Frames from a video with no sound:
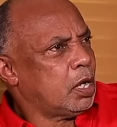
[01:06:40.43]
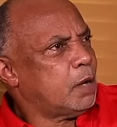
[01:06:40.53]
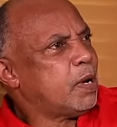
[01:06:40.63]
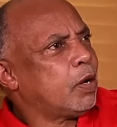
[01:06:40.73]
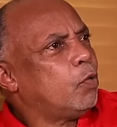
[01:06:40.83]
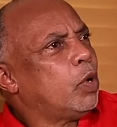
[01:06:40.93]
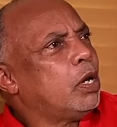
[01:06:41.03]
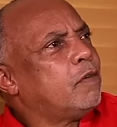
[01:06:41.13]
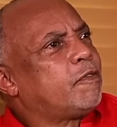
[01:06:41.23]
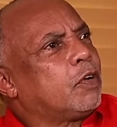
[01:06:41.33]
Yeah, man.
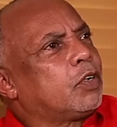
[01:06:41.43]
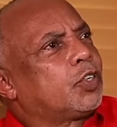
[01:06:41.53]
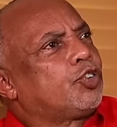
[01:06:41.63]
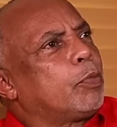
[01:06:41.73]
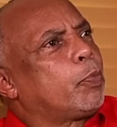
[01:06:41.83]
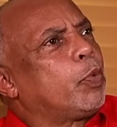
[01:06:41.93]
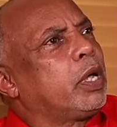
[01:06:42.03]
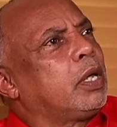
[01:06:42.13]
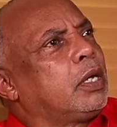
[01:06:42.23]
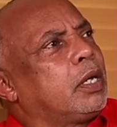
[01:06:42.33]
Well, the first trip
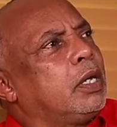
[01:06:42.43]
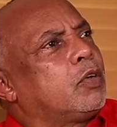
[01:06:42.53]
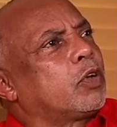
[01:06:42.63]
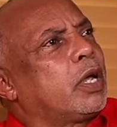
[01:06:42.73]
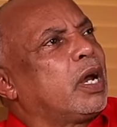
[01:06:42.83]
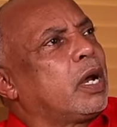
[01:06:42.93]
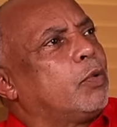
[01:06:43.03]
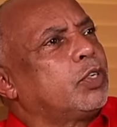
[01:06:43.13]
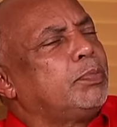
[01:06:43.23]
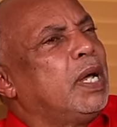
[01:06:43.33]
we did to Canada
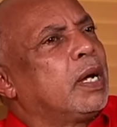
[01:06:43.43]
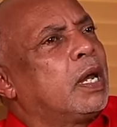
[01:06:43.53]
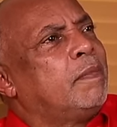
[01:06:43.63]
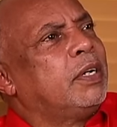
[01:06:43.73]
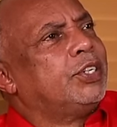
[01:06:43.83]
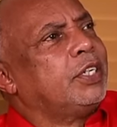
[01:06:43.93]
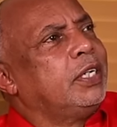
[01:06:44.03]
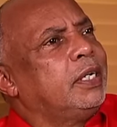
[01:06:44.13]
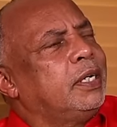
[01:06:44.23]
was me and Glamour G.